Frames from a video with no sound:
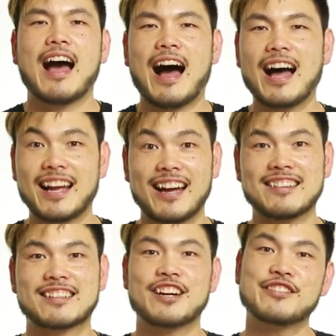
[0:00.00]
Hi guys,
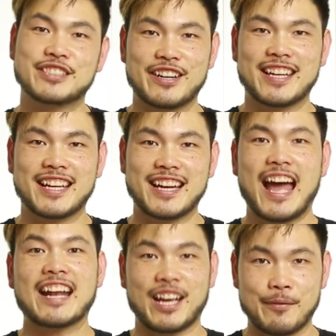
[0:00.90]
it's Kelvin Chong here
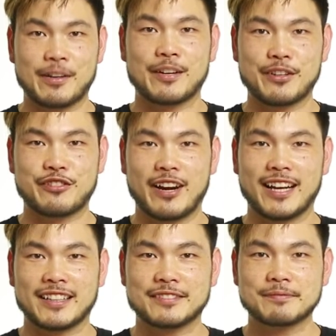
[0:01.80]
at Camera Club
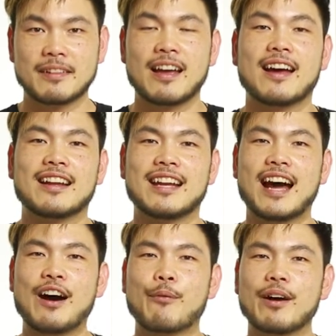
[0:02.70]
Australia.
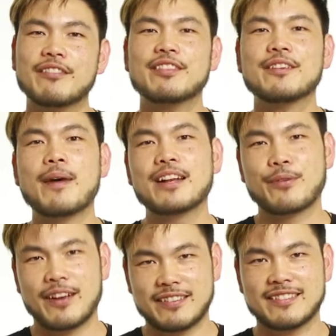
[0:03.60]
Now, one of the main
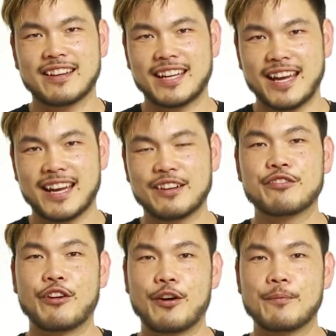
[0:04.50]
questions I get
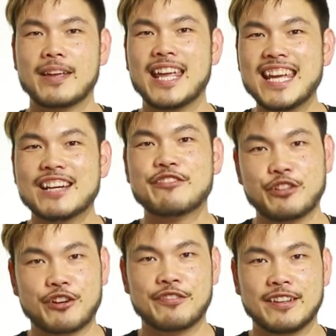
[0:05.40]
from eager
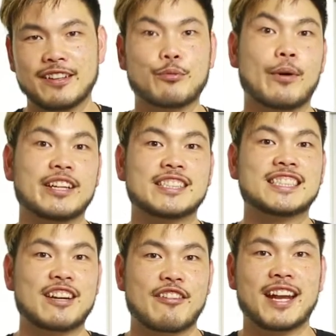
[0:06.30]
photographers wanting to
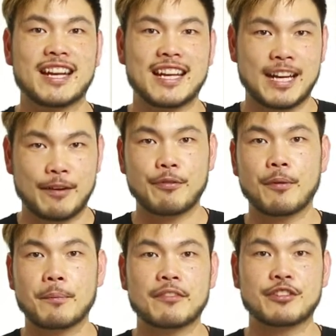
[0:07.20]
generate an income
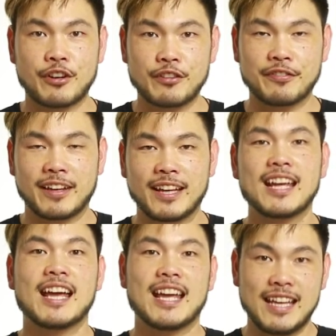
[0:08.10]
from their photography
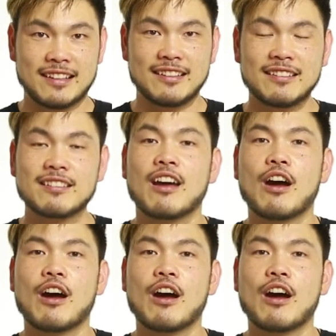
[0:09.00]
is,